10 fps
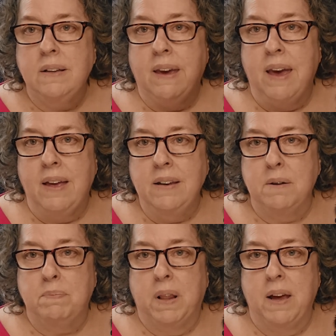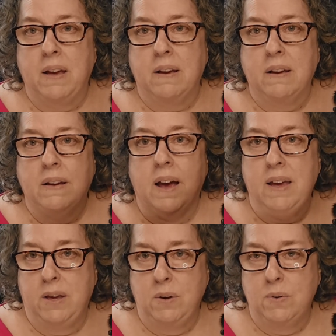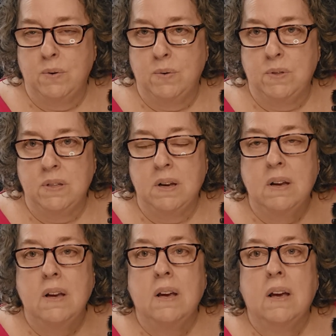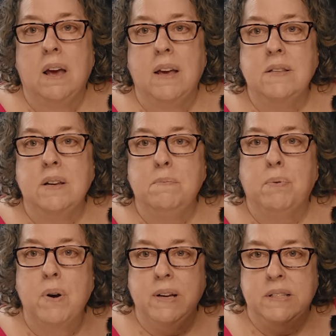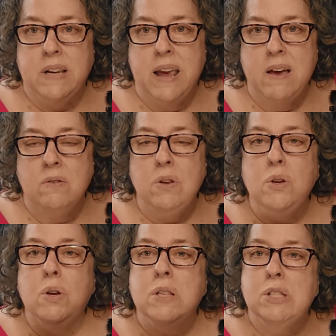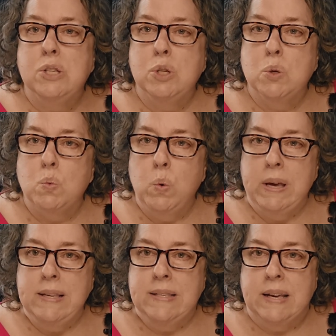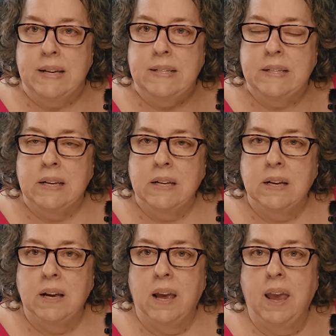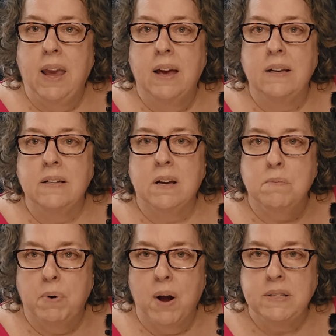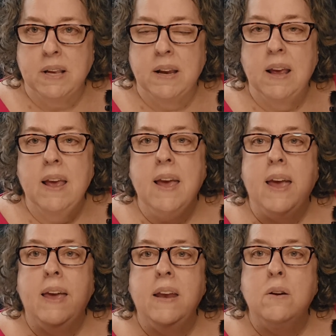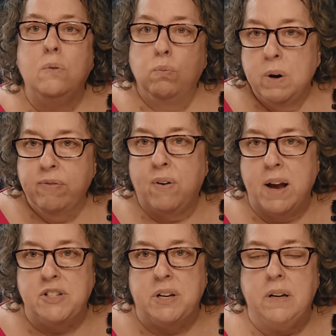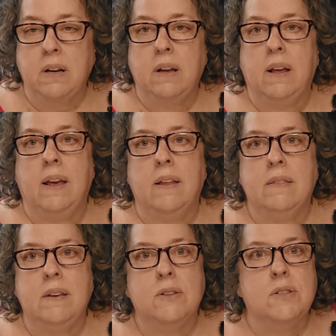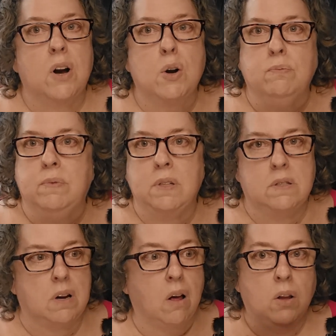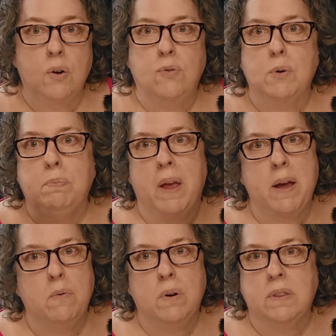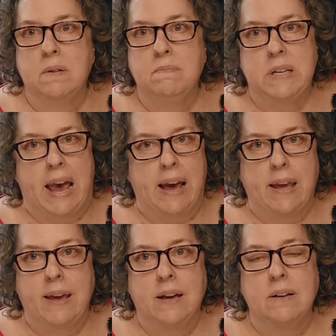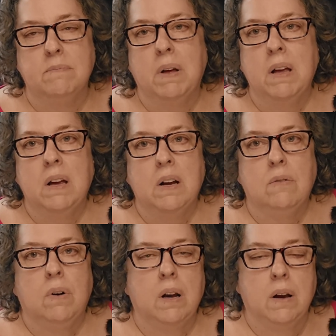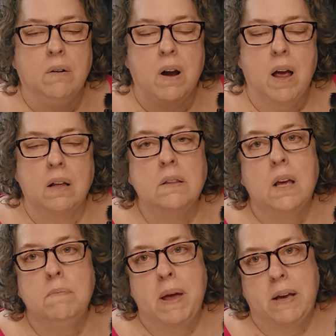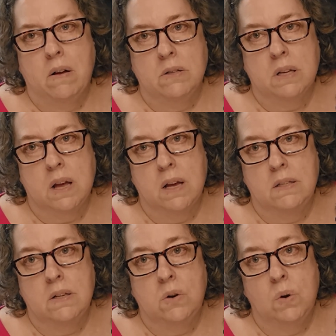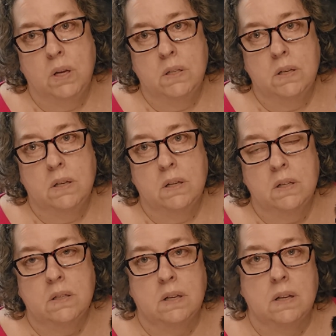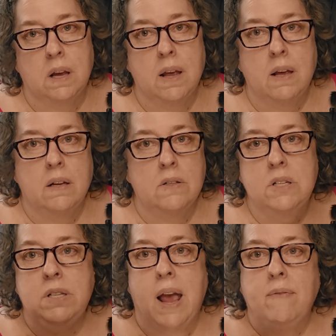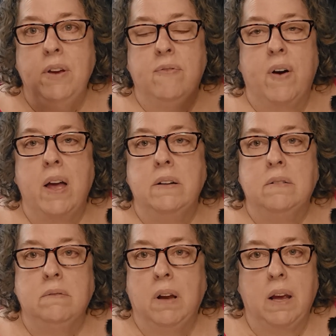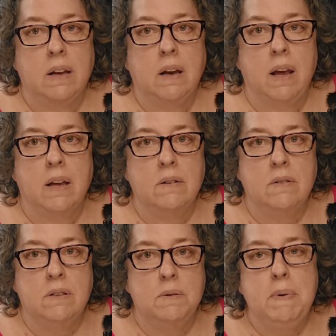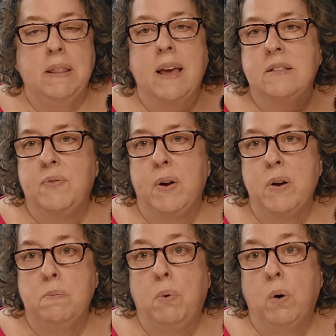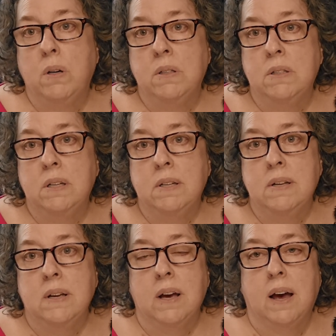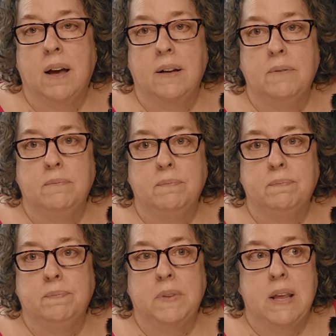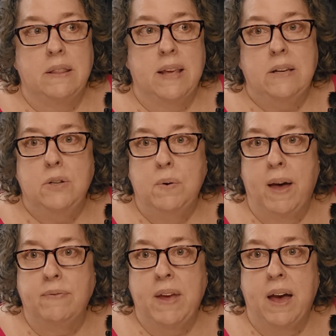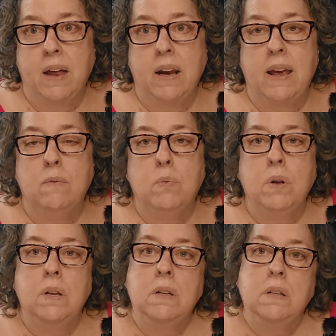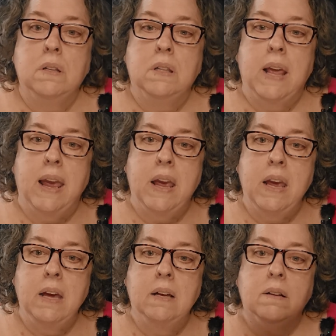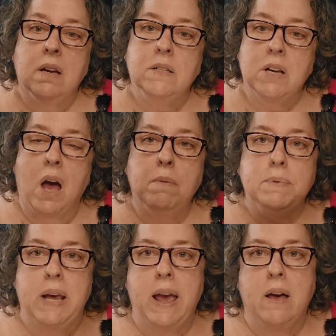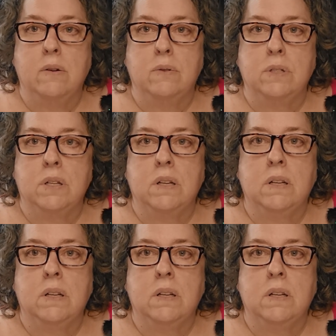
catnip like I use, as it breaks down, you could squeeze it and compress it, and it'll refresh it. And they'll start just all over playing with them, tacking them, running around. They make all kinds of noises and just having fun. And to me, that's very important, that they do have that. And when they adopt out